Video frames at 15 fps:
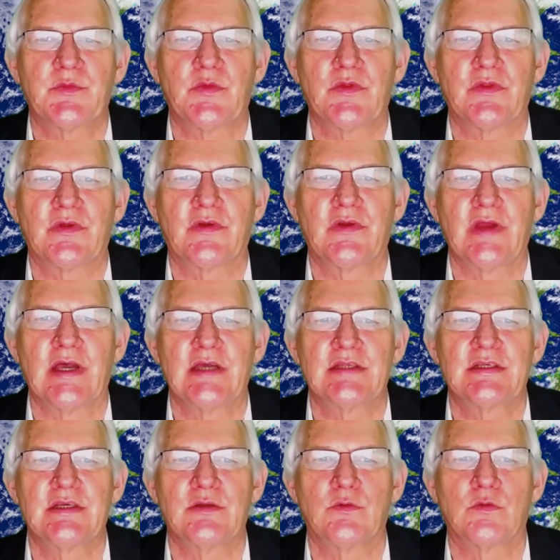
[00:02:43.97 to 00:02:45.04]
with the Creator
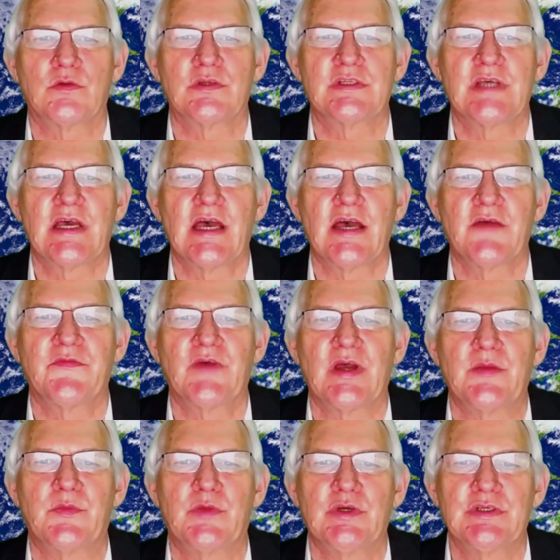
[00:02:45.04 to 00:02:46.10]
in order to have a
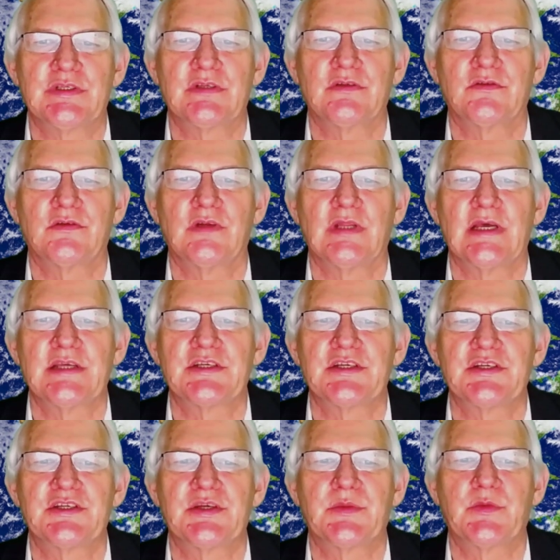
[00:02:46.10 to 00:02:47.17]
personal
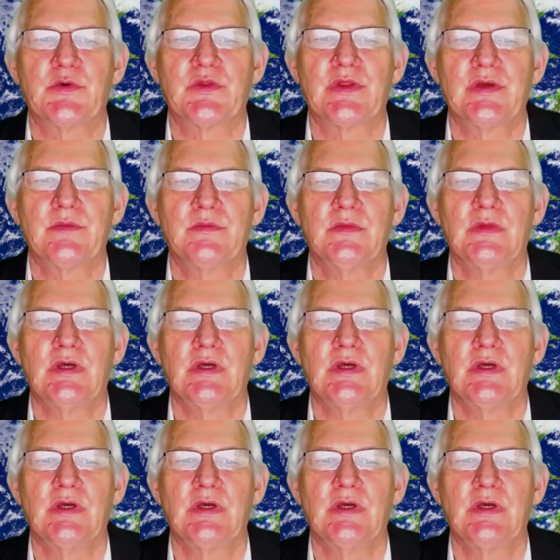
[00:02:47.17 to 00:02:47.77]
relationship with Him,